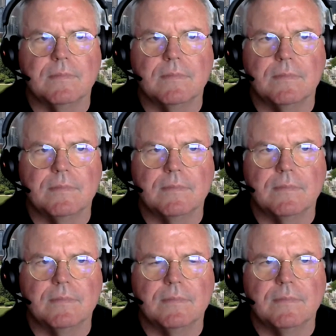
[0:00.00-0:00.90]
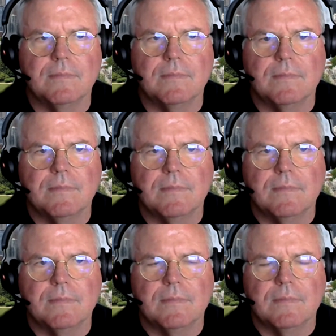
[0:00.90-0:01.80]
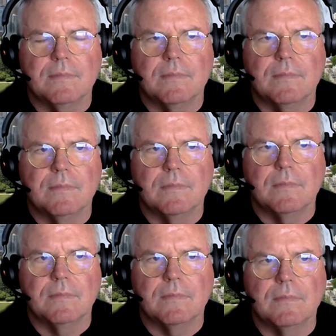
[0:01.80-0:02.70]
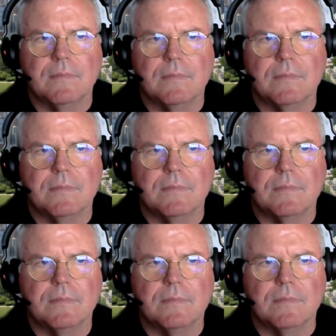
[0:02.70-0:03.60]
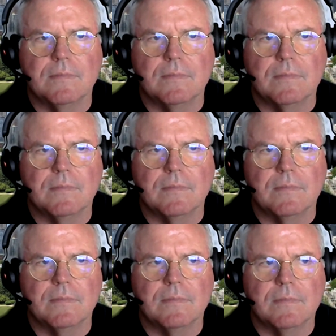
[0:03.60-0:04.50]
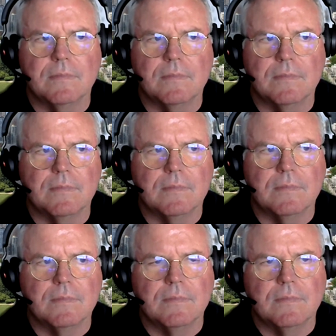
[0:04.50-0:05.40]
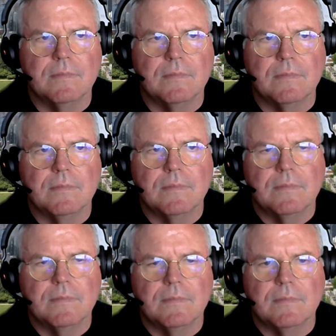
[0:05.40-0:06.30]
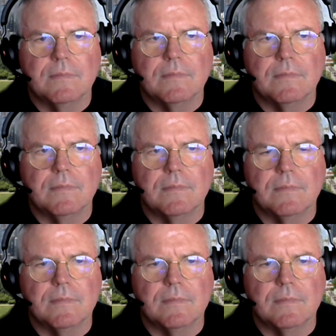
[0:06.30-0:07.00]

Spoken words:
No words are spoken by the person on screen.